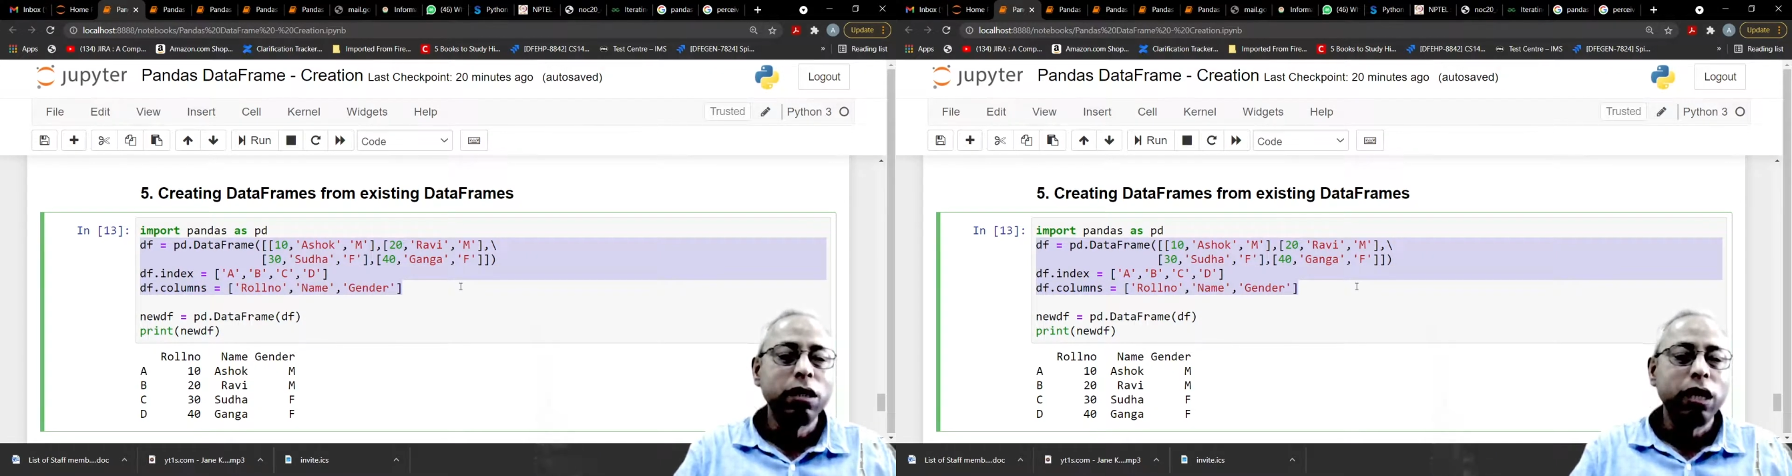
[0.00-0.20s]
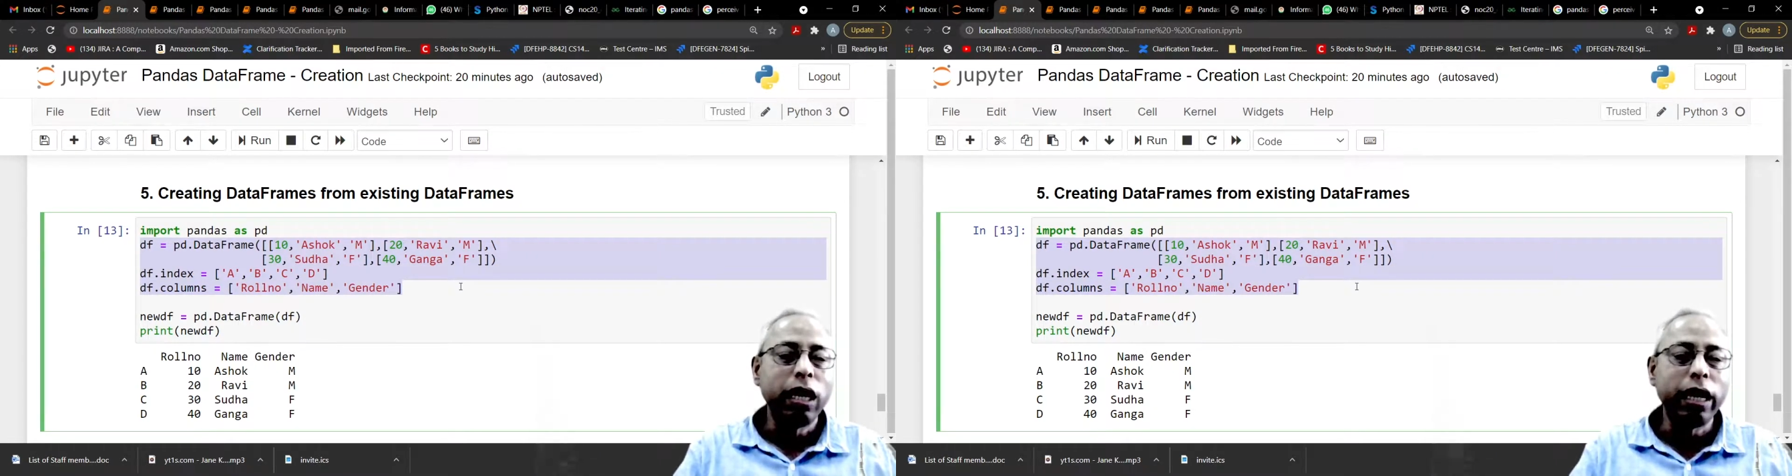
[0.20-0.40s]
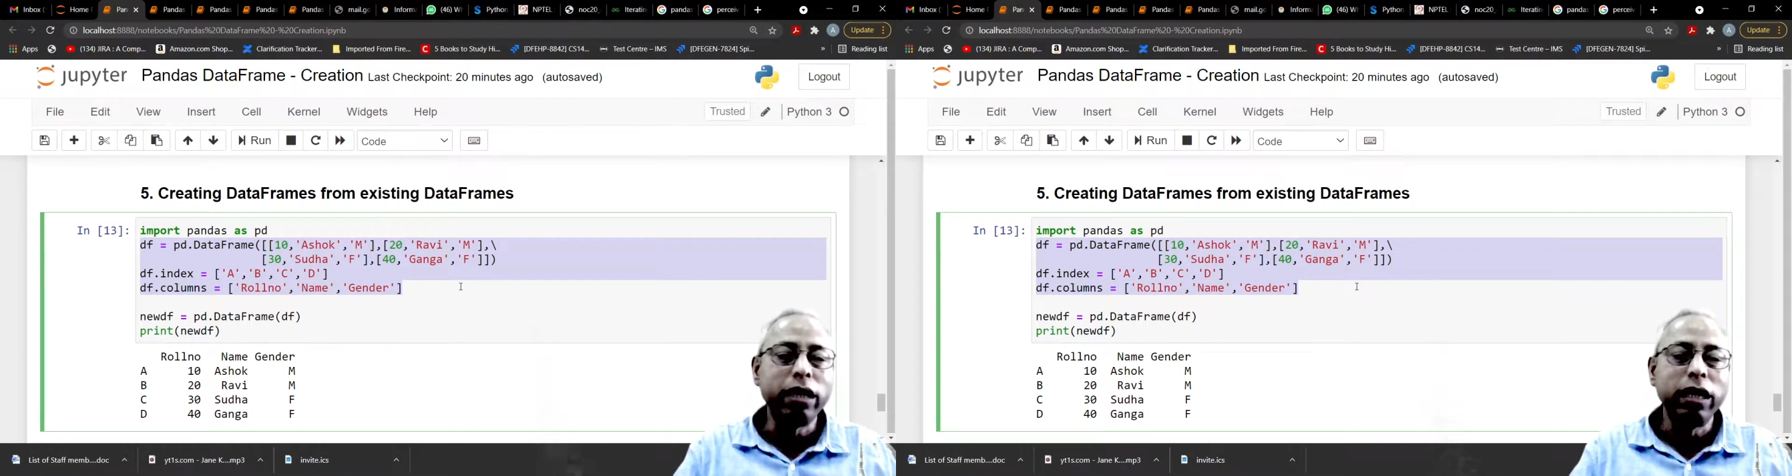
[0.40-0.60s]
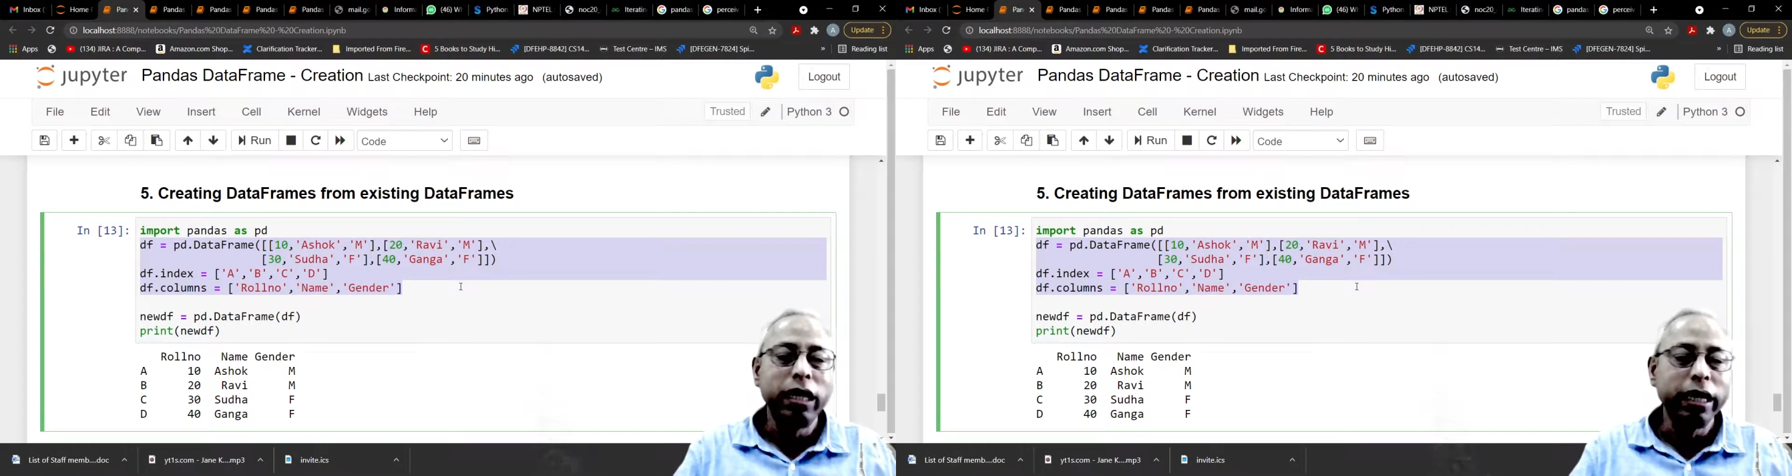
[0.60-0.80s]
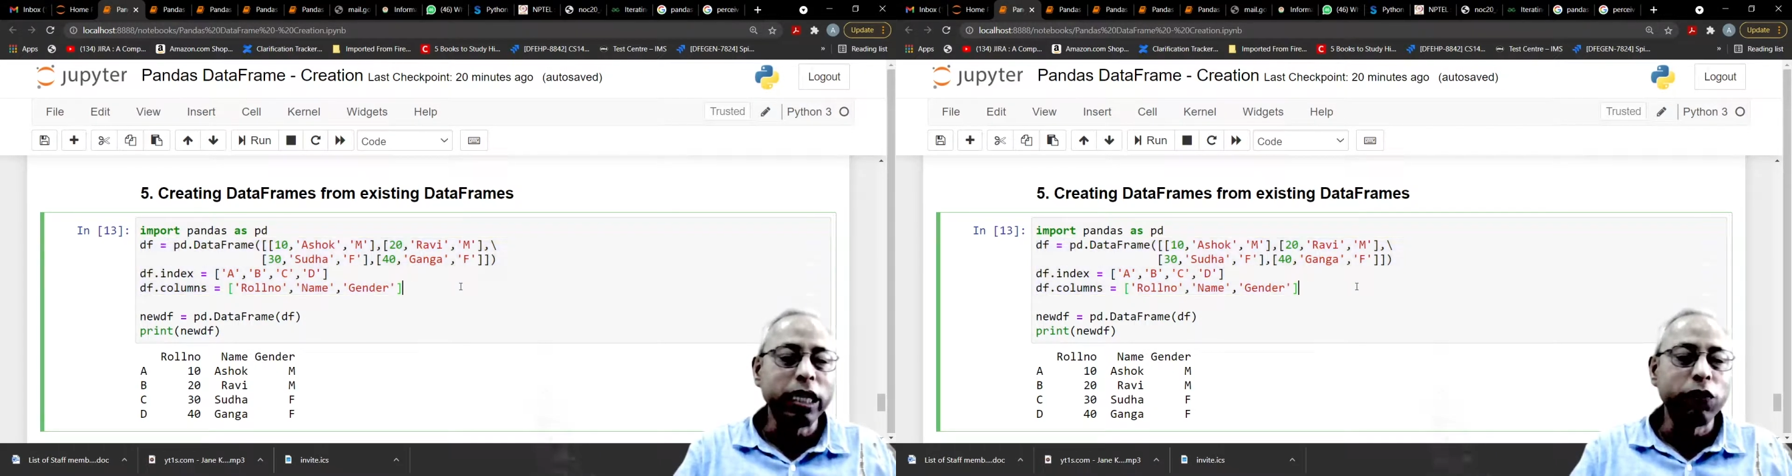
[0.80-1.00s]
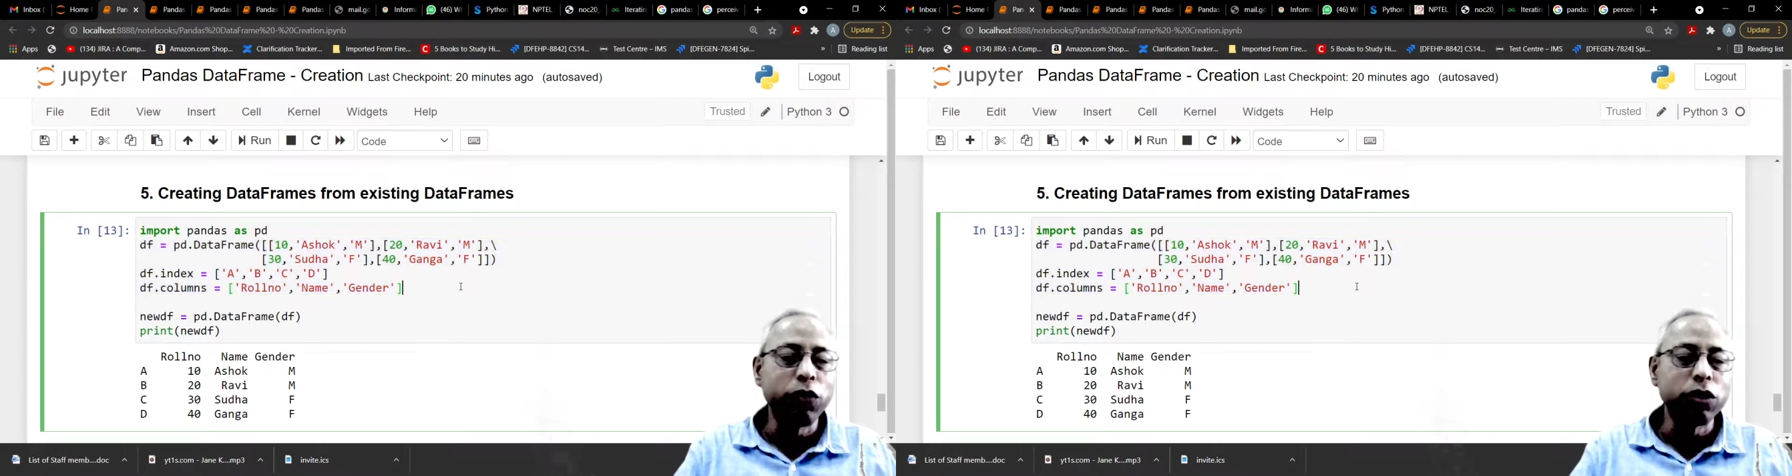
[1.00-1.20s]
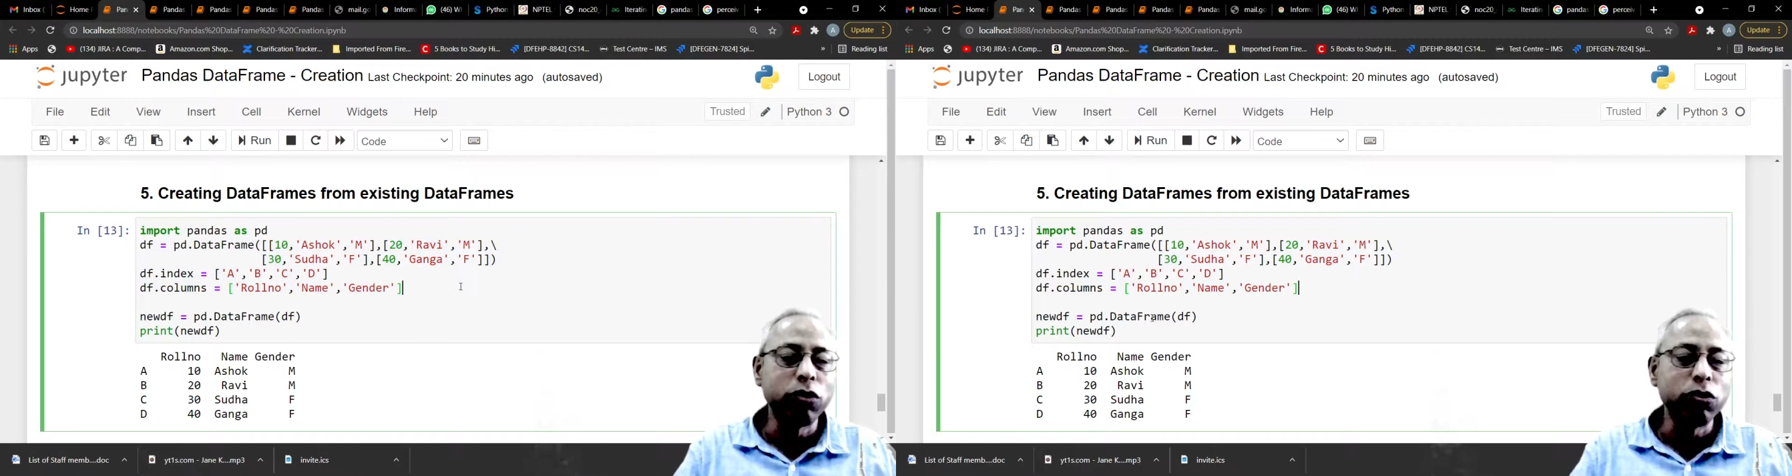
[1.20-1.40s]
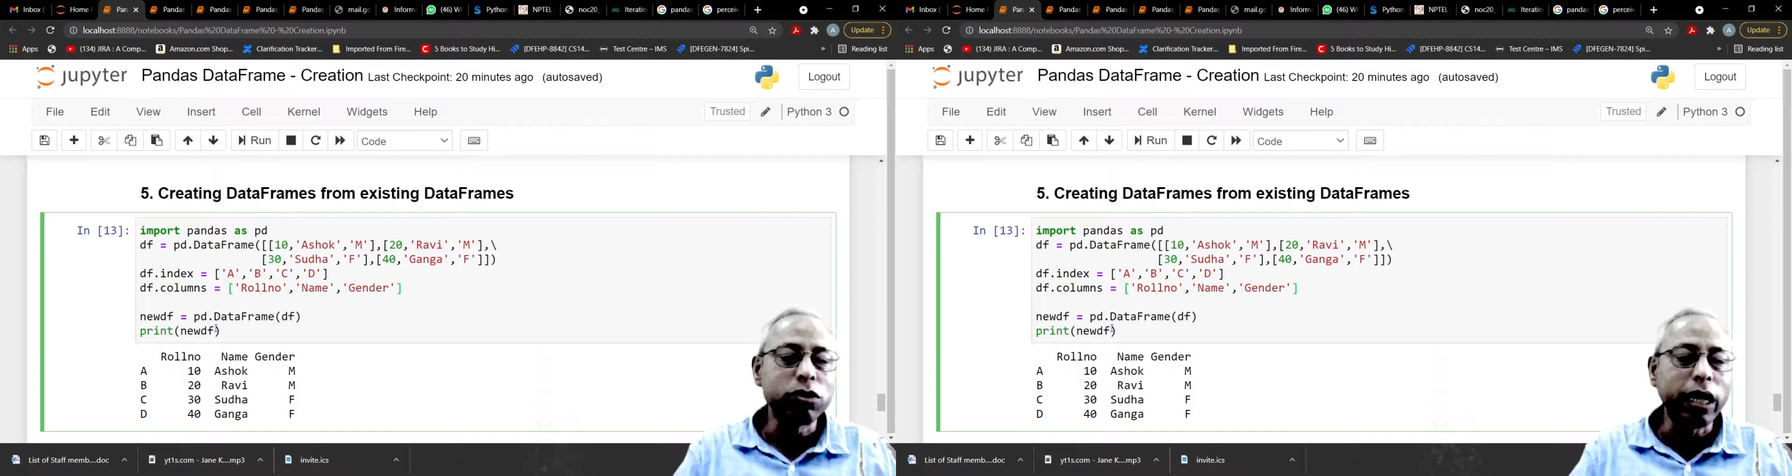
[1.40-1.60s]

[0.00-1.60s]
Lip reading: and data for the rows.